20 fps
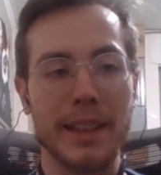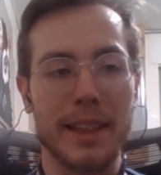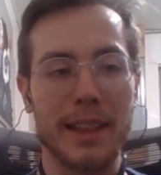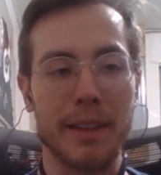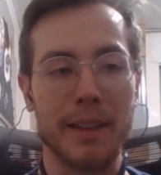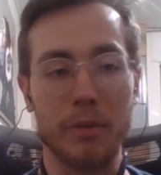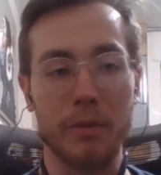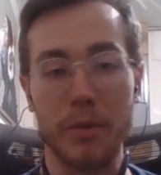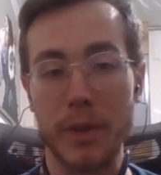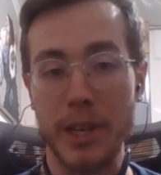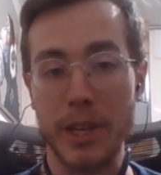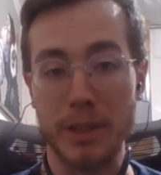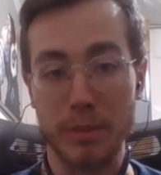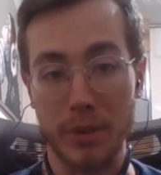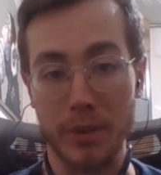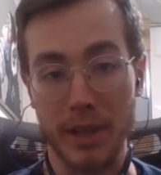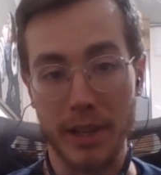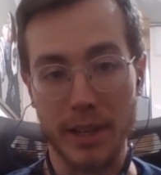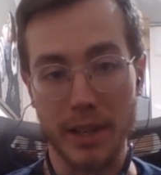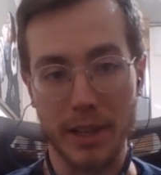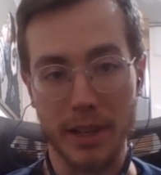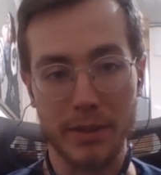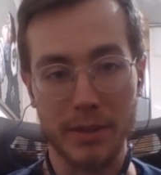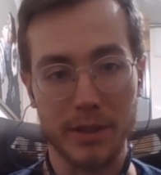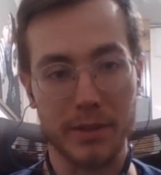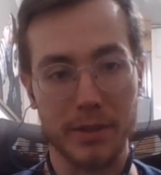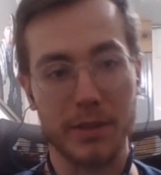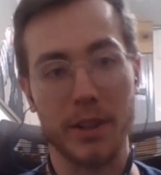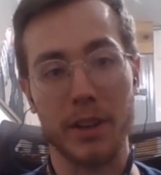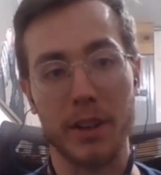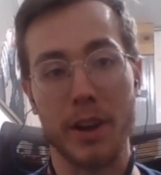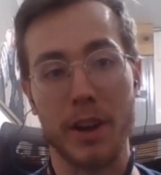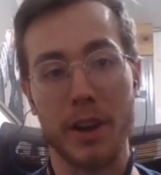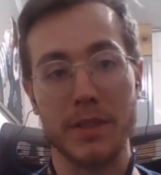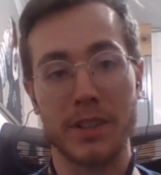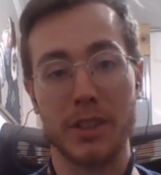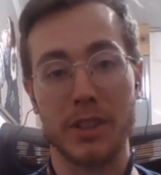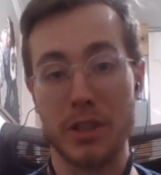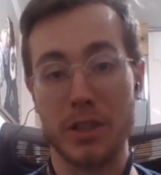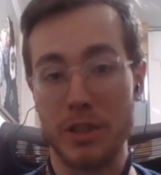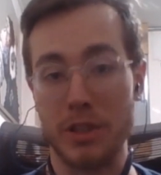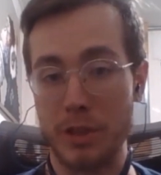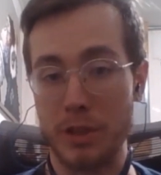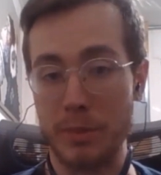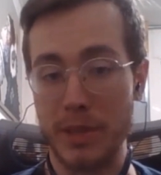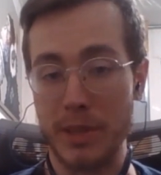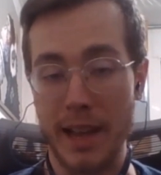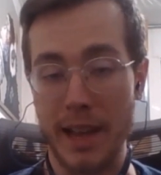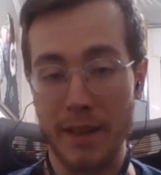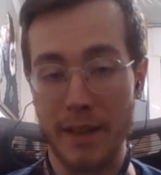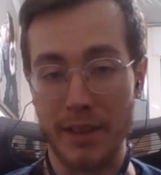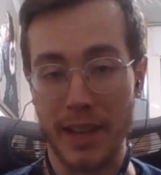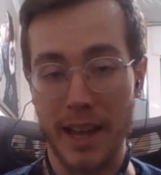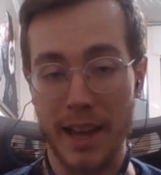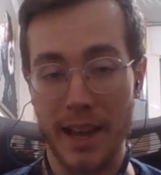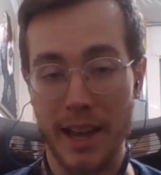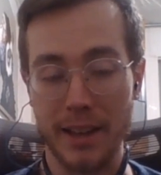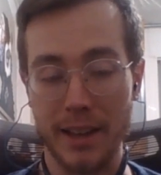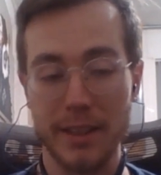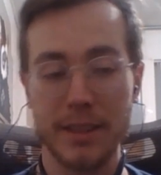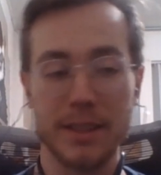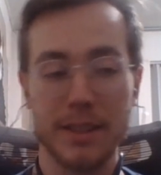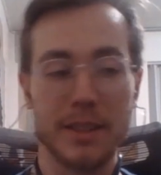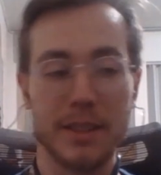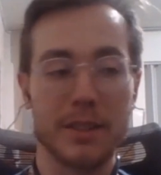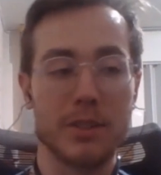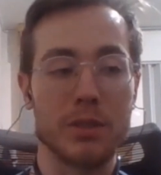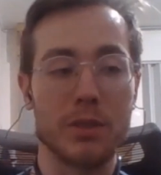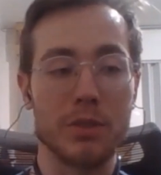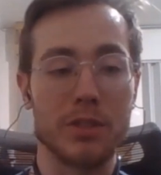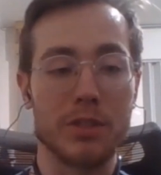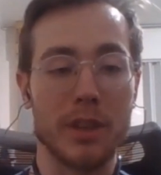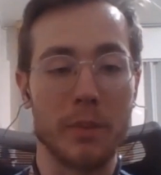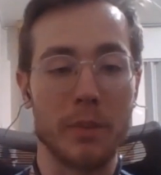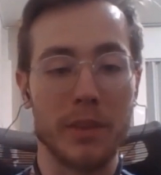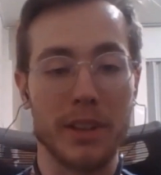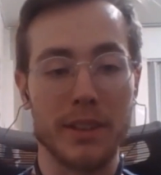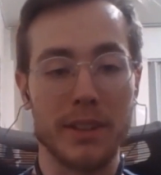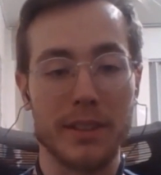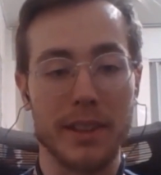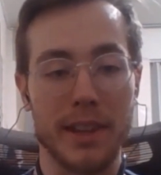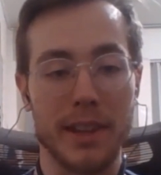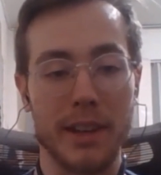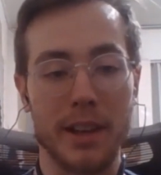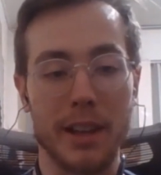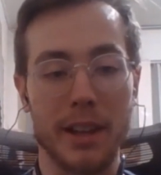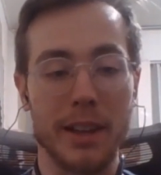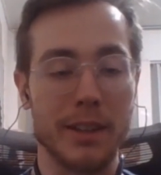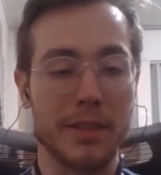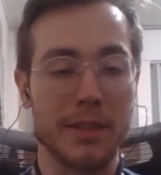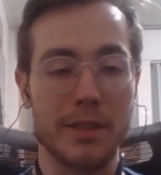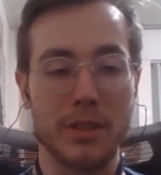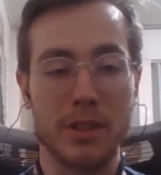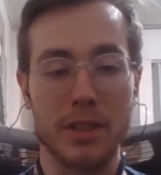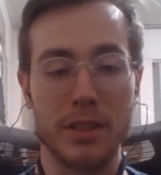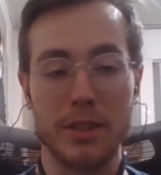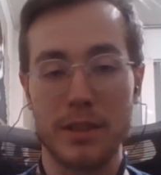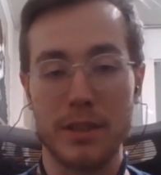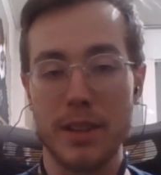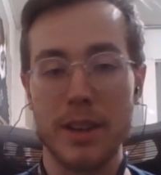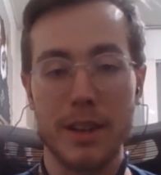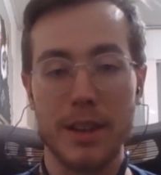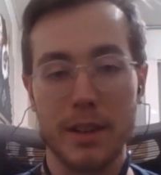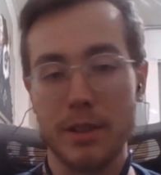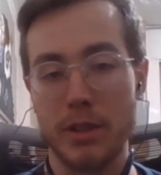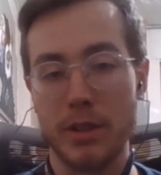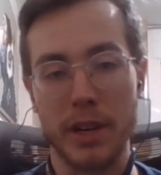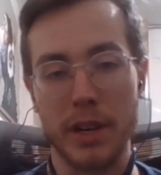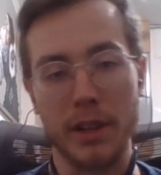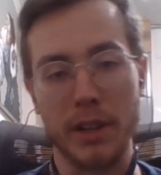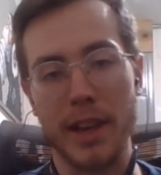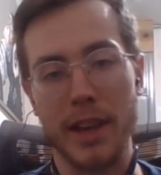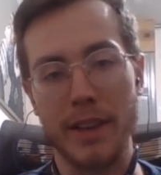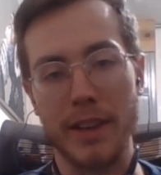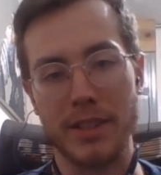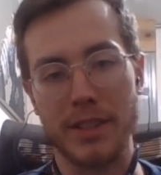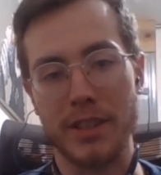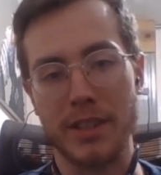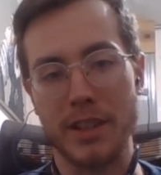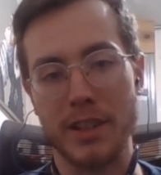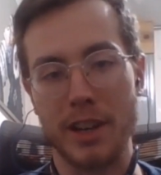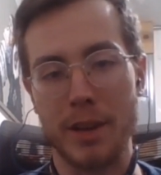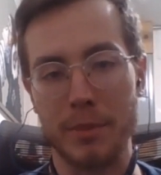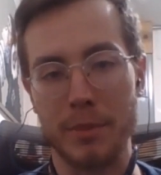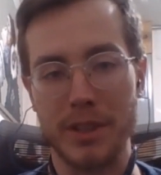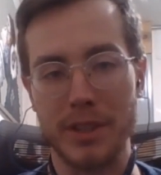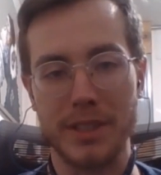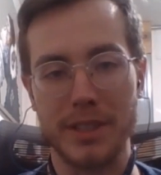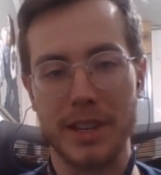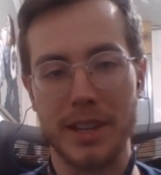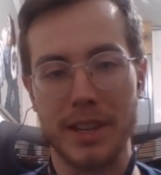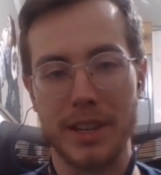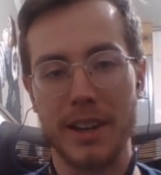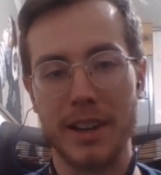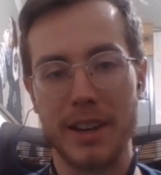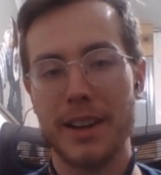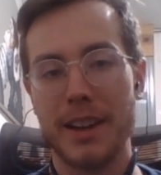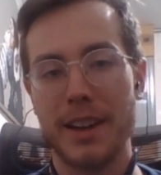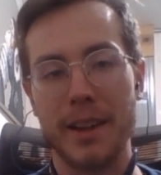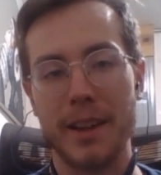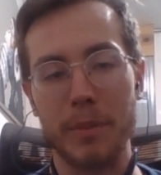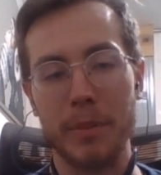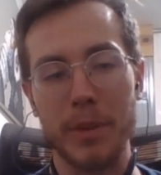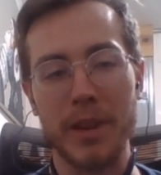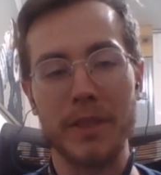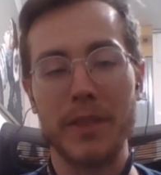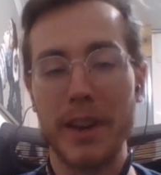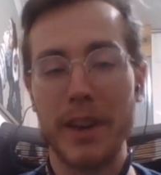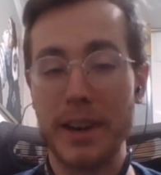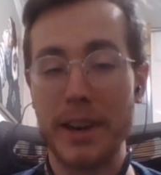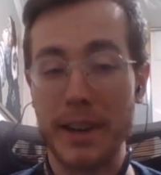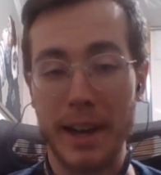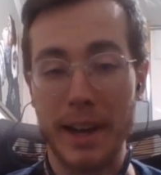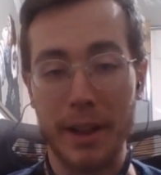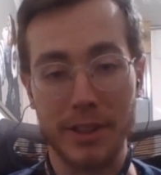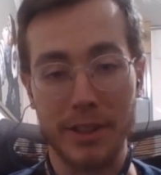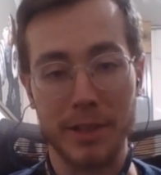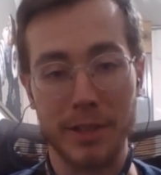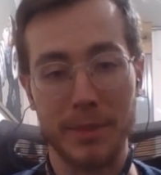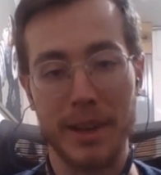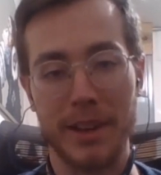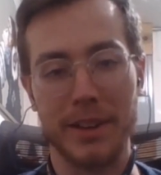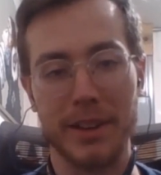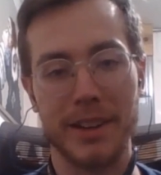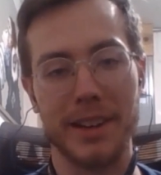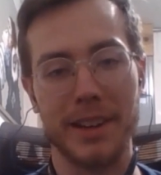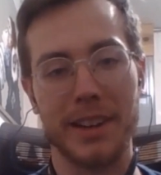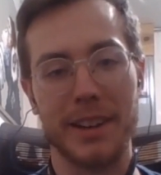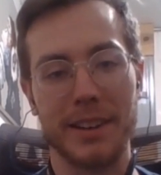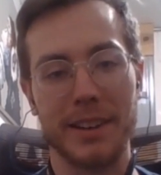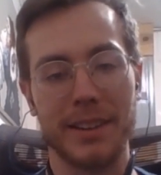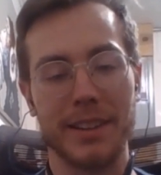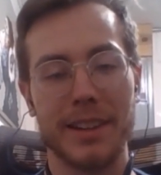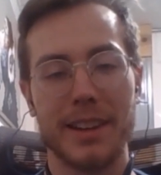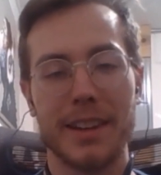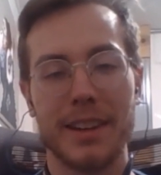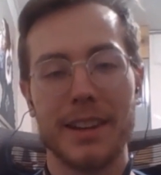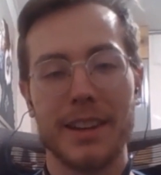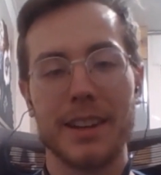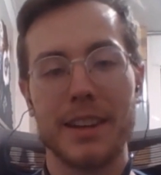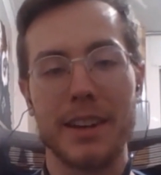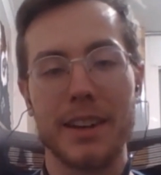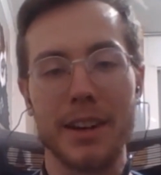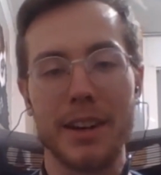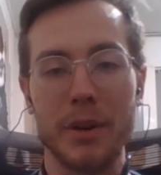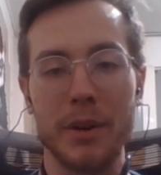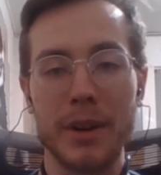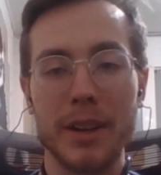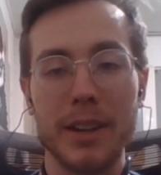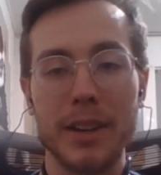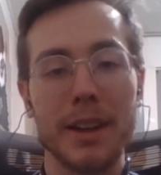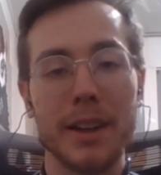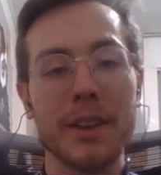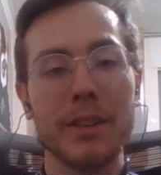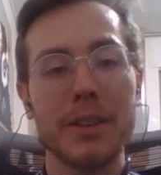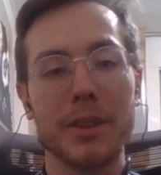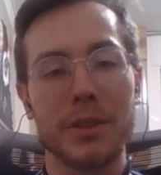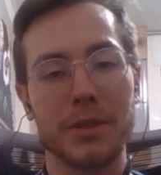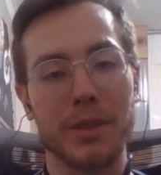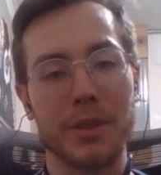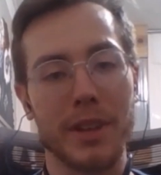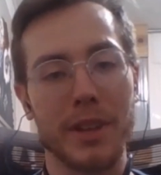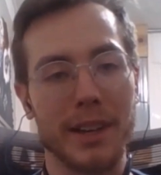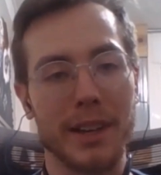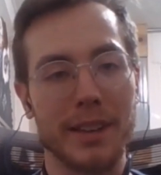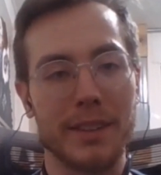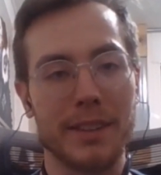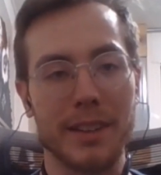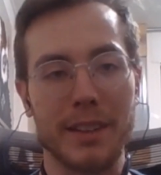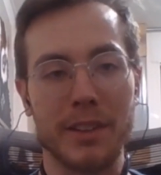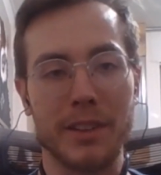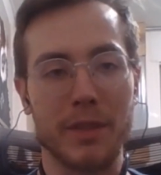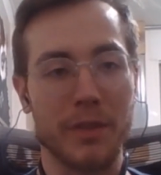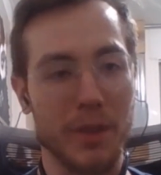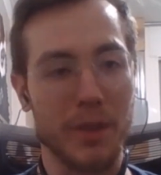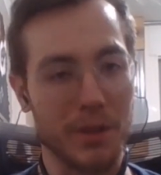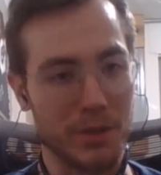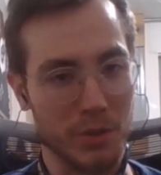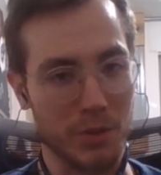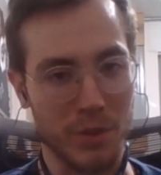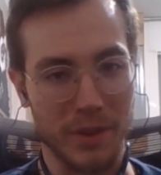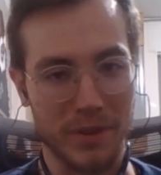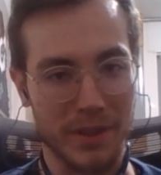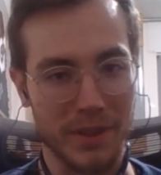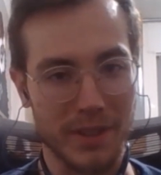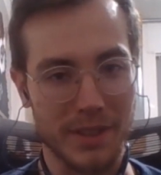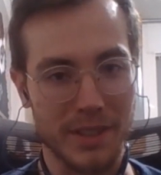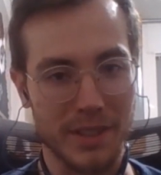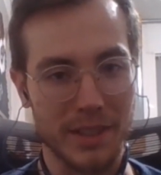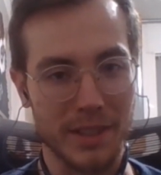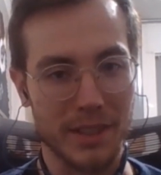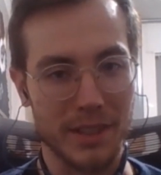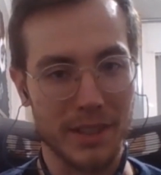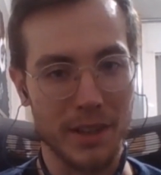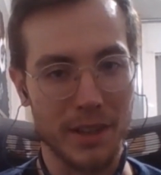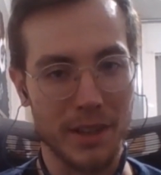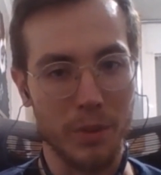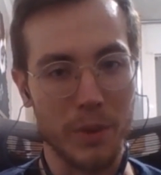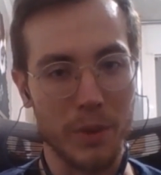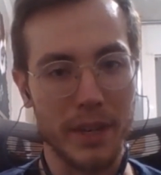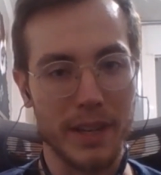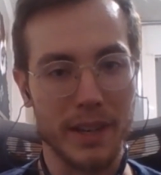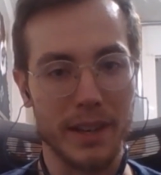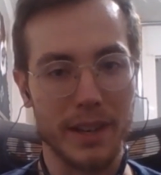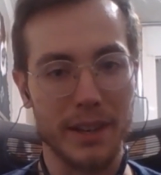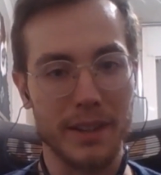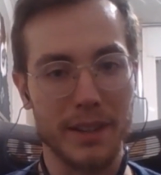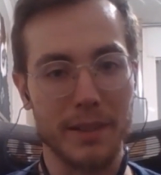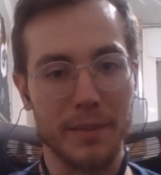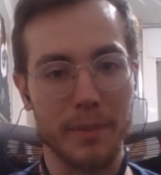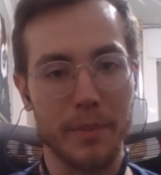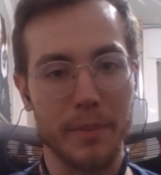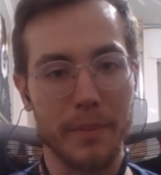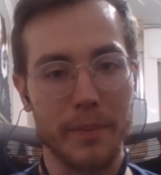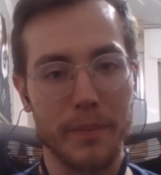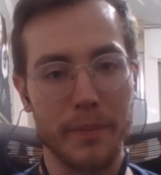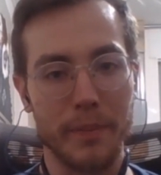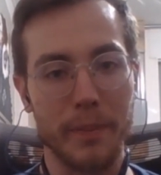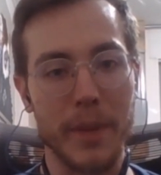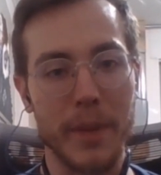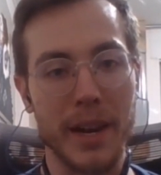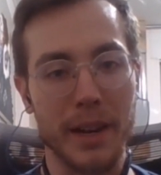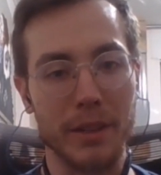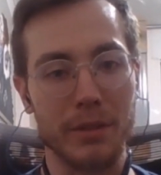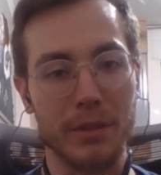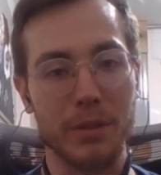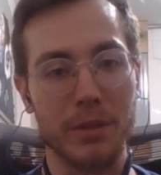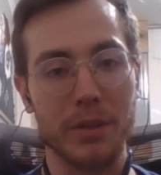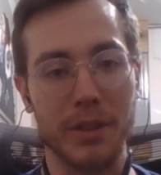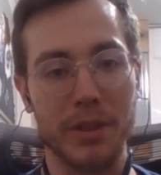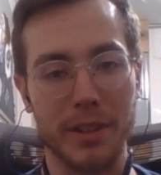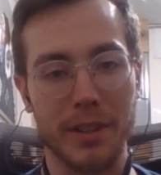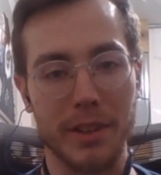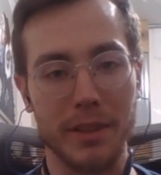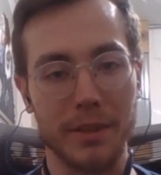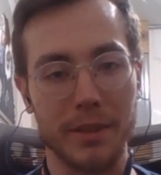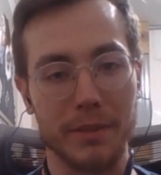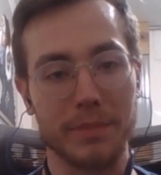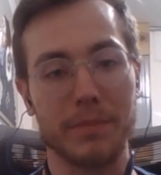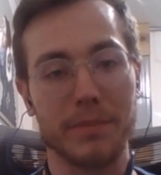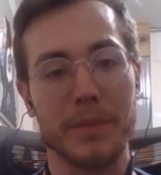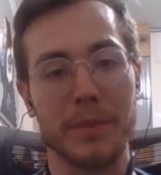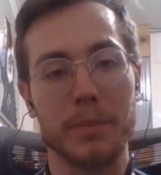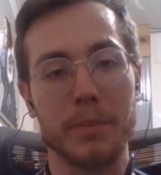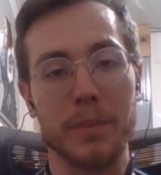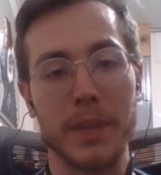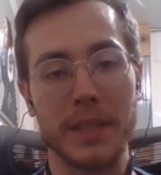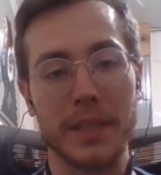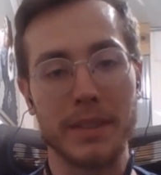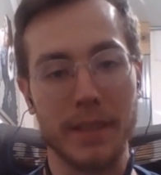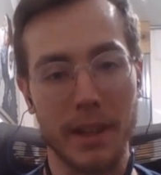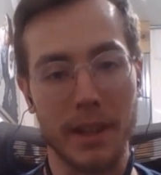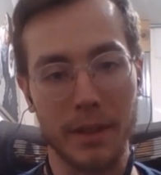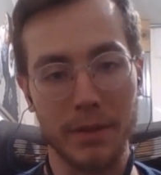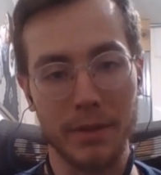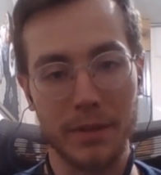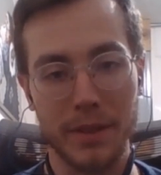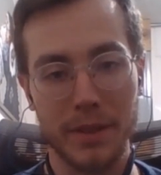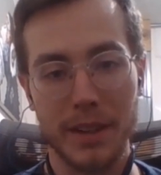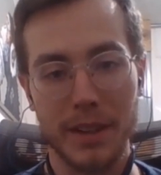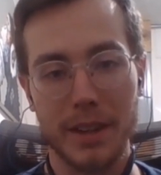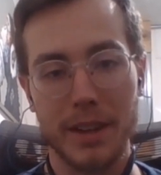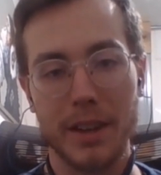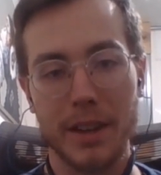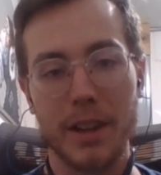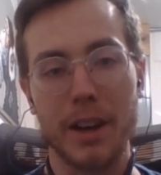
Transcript: they take that reasonable idea of a conversation that should be having had to something that's like it's just turning lives into numbers and being very callous about it. And it is also like it's a false equivalency. We can make it through this and be safe.